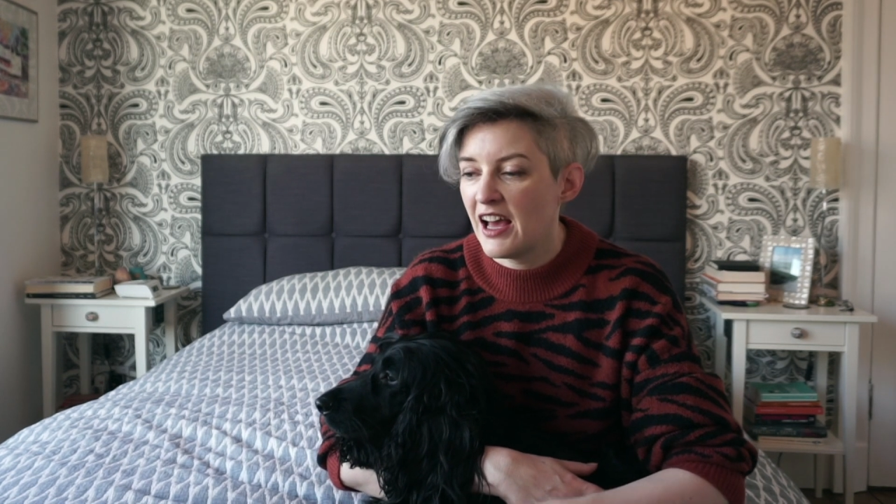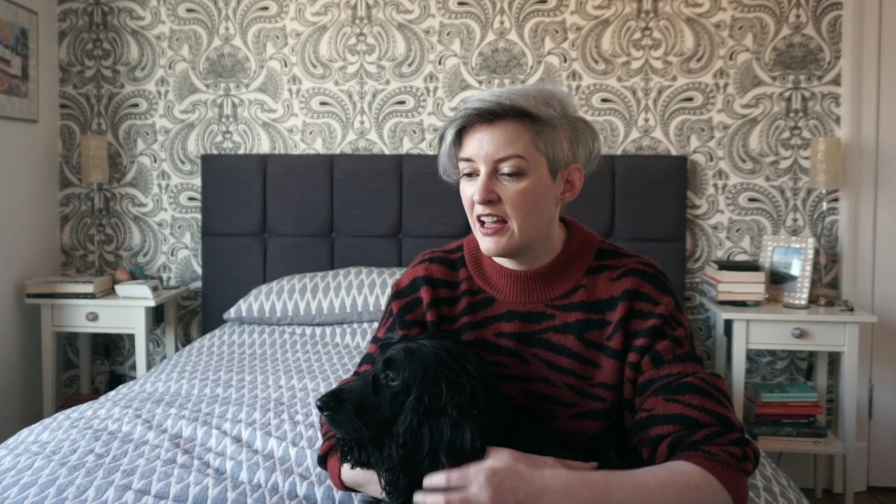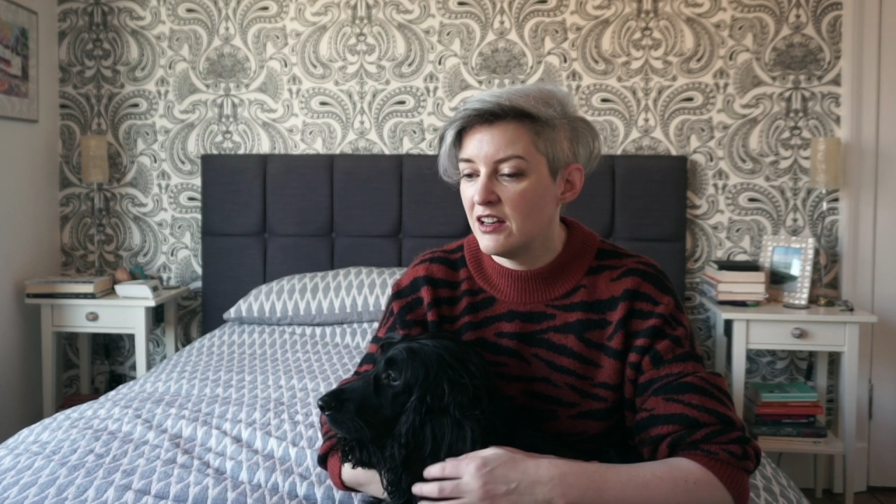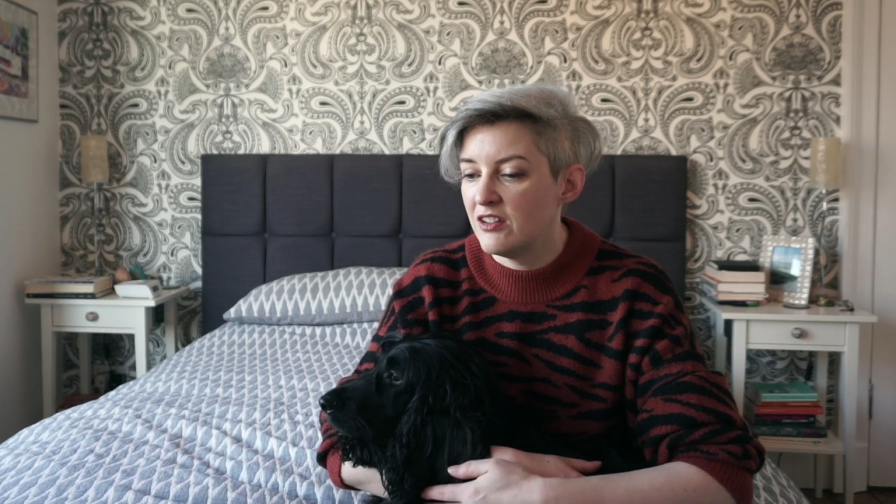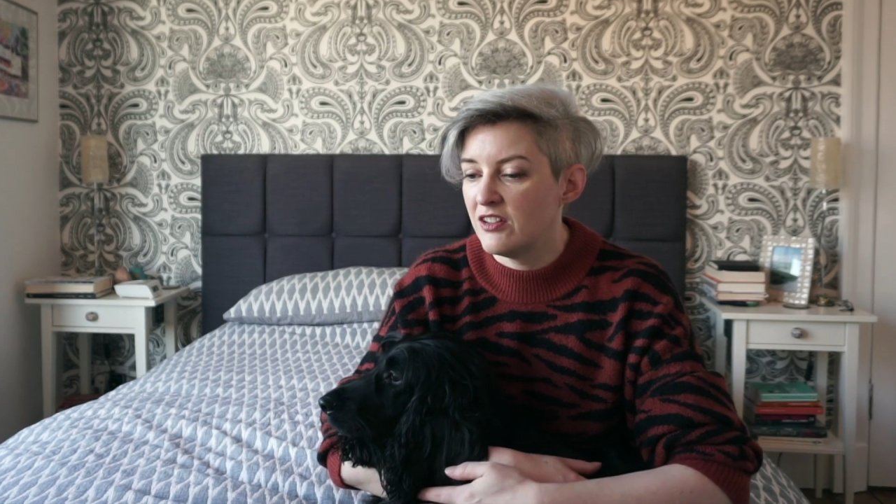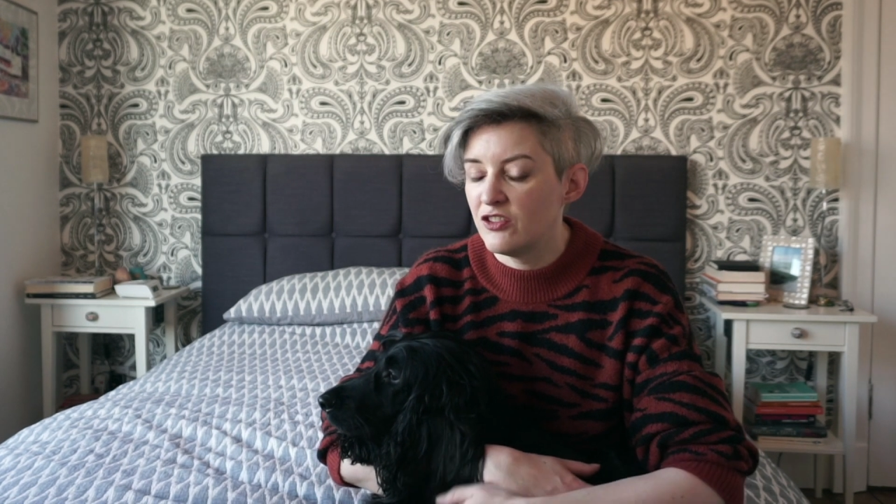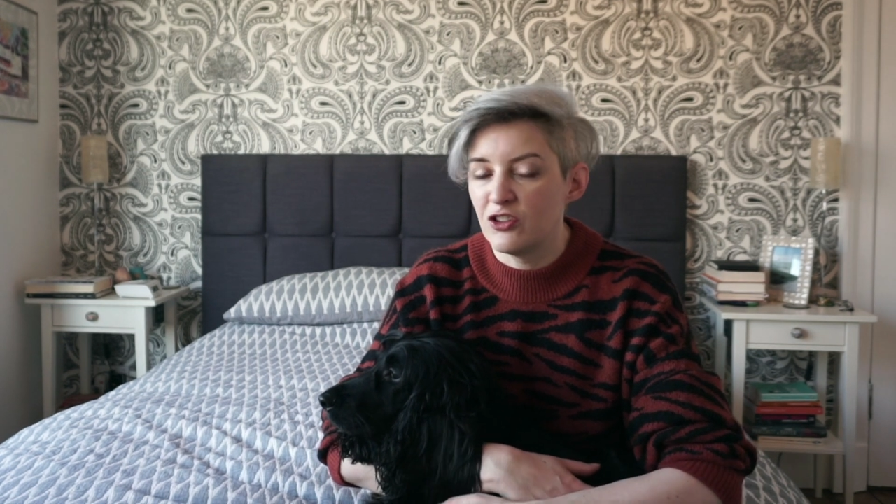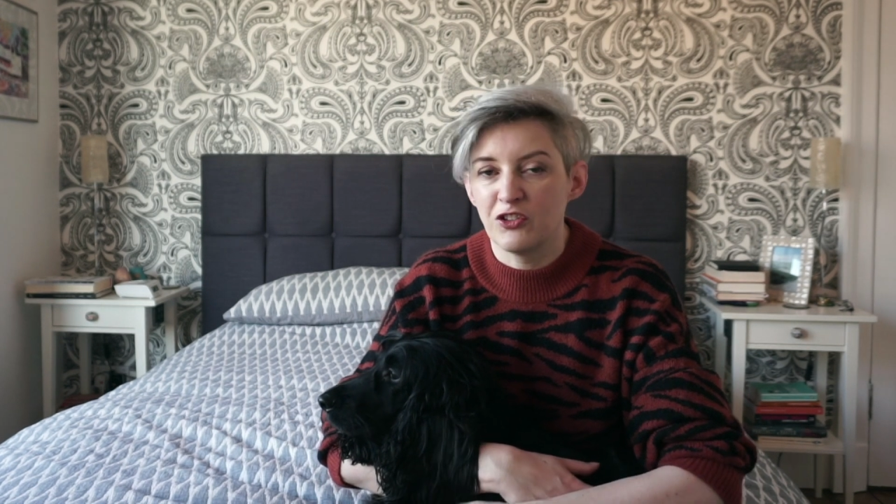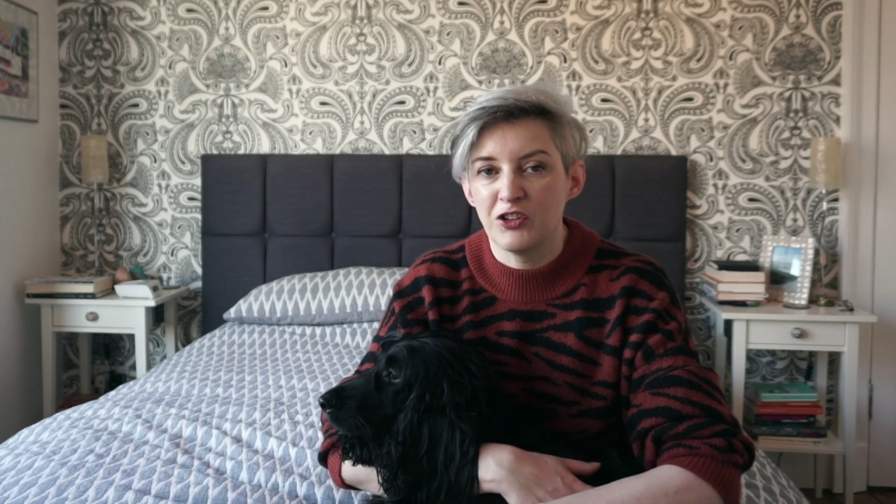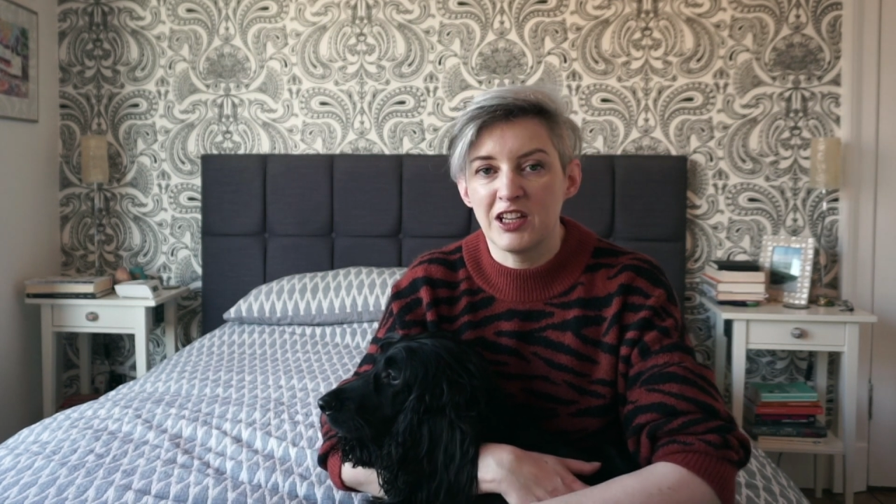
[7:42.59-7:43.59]
and
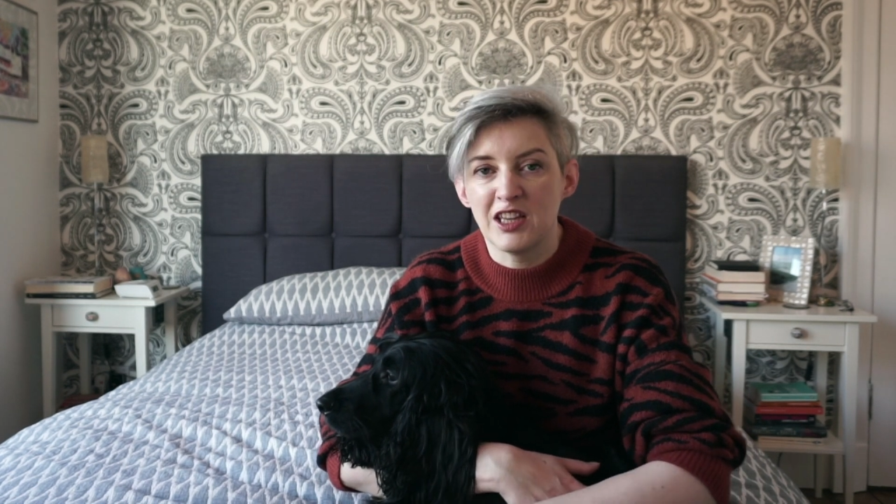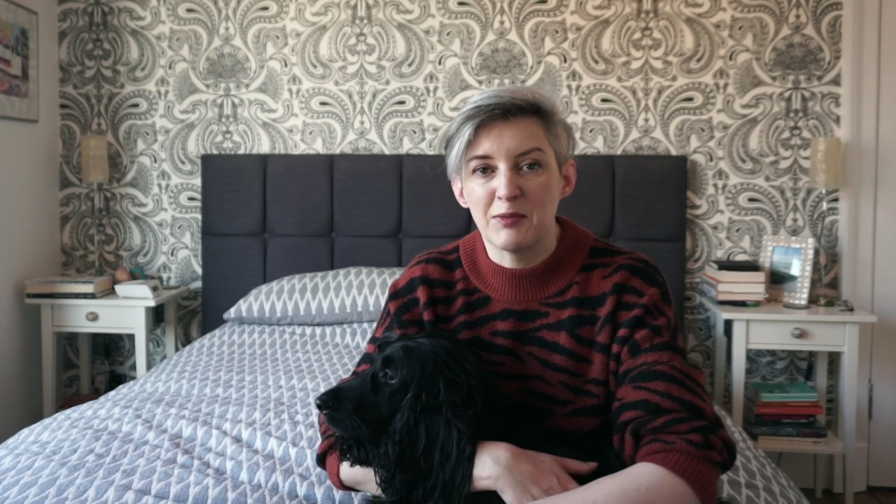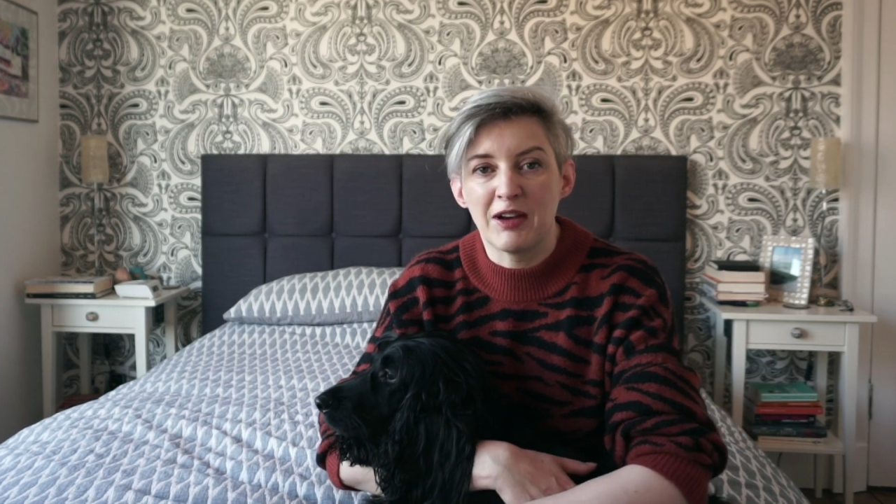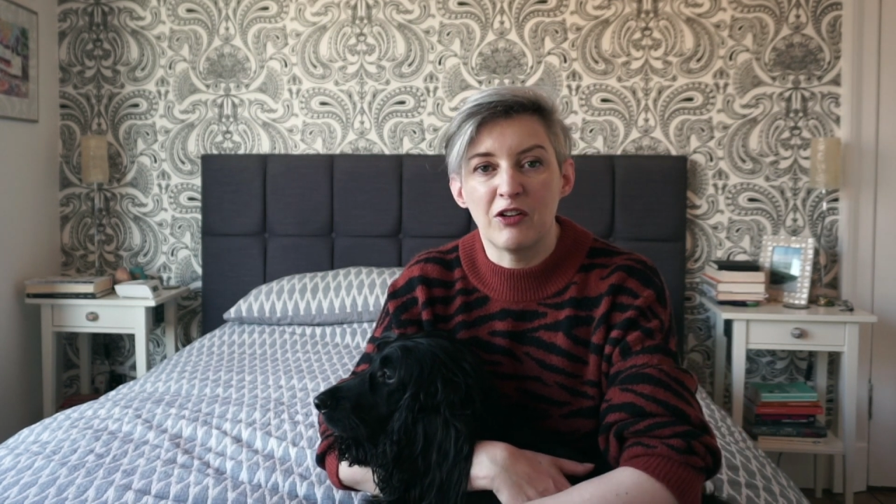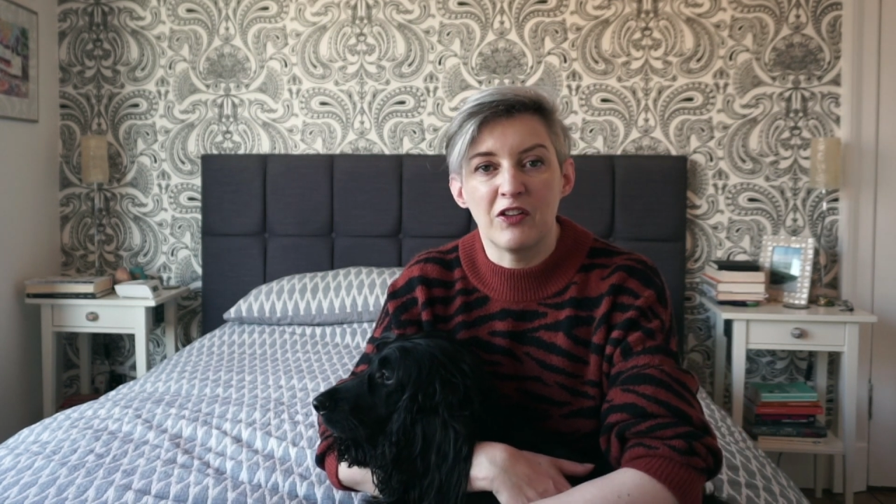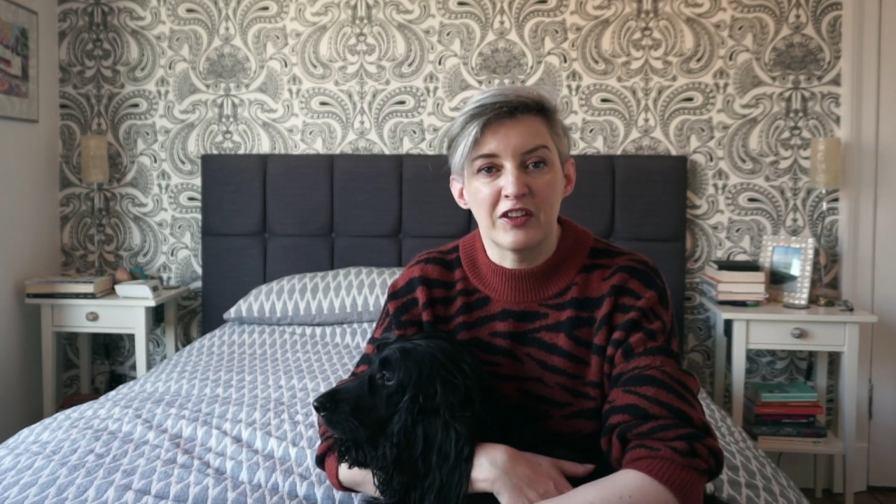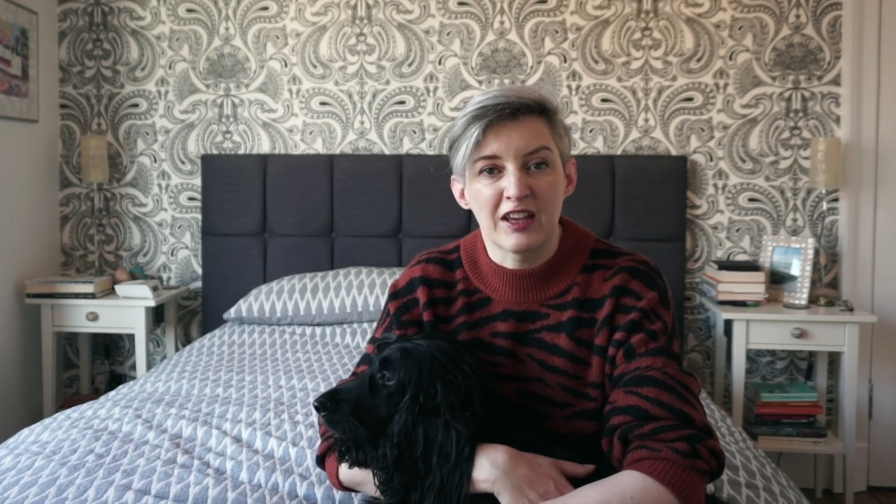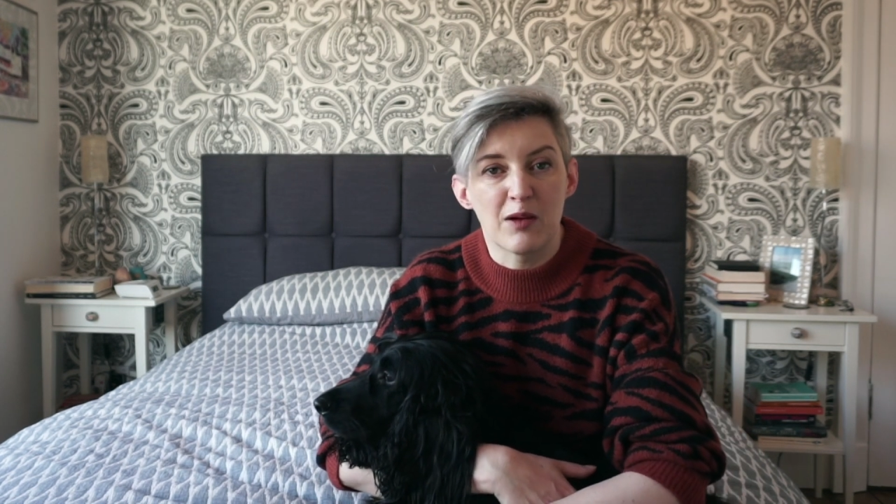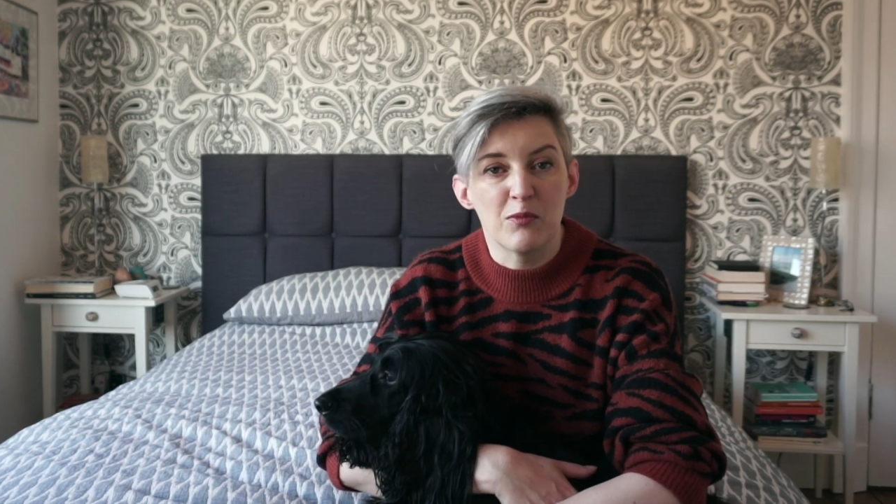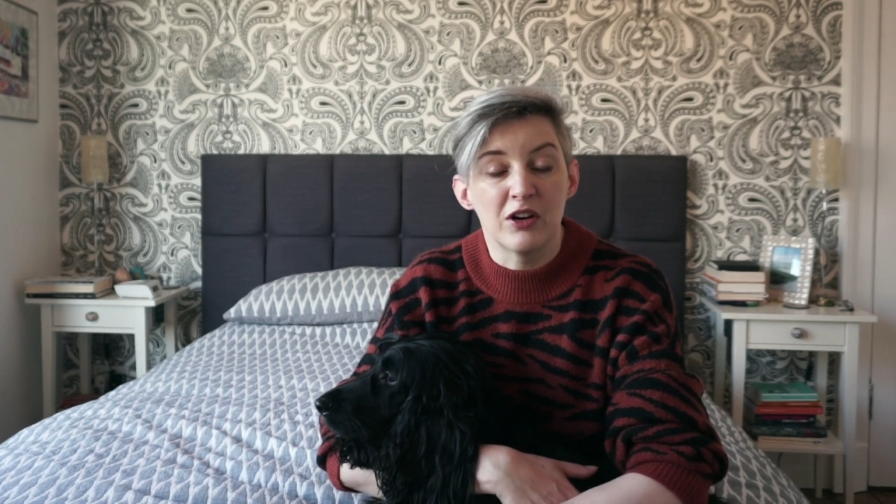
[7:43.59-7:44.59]
just trying them out on
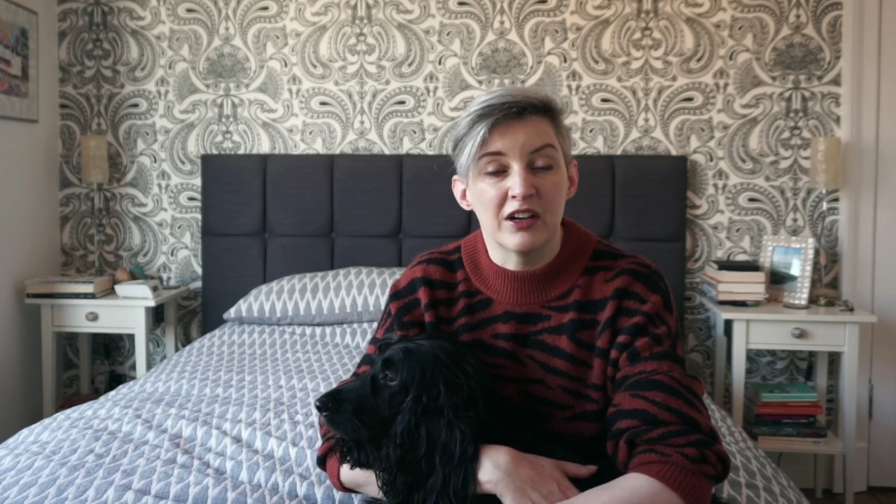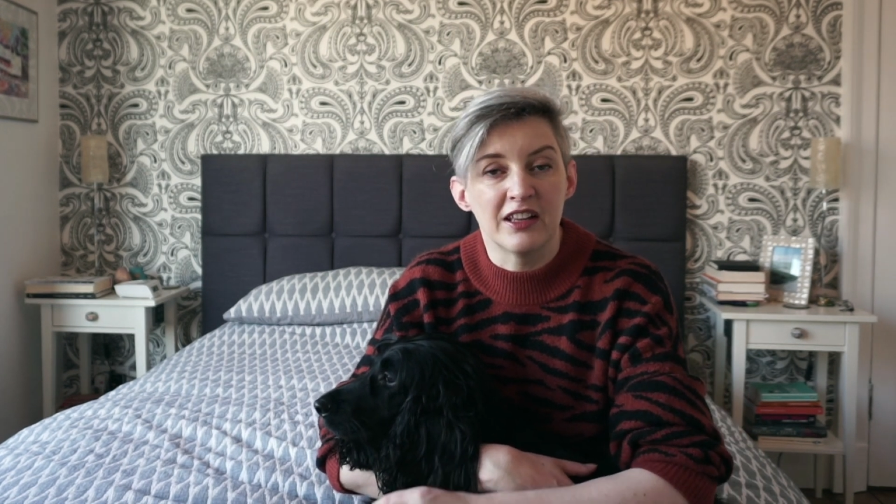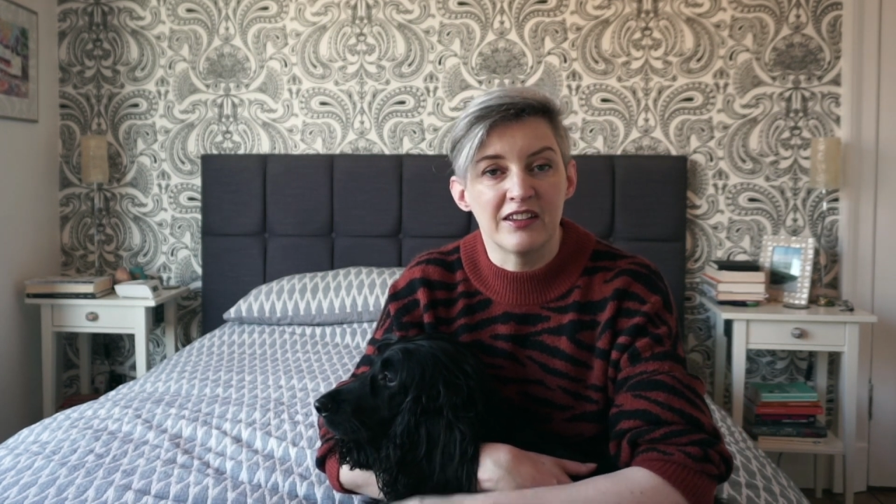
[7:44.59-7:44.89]
camera